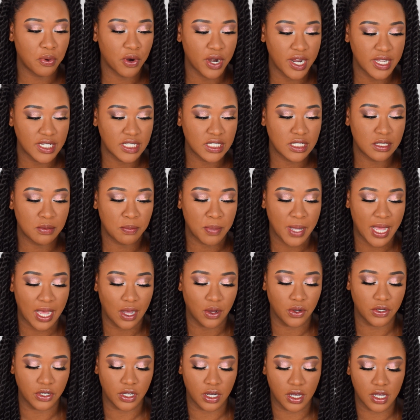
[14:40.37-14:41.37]
pressed
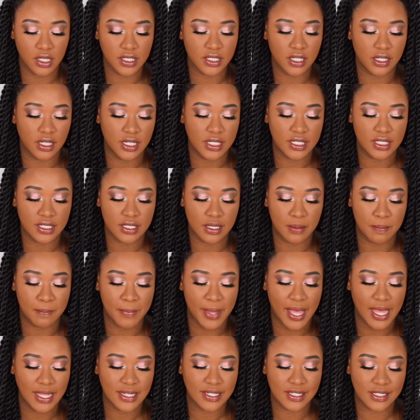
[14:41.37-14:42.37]
powder. So this is a
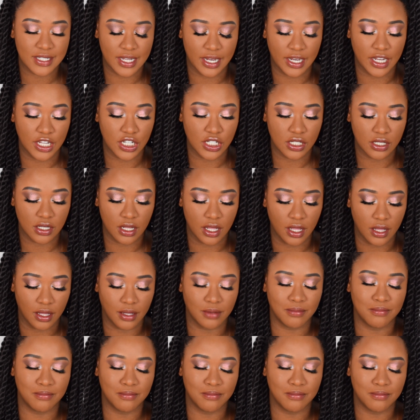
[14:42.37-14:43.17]
matte, finish, uh,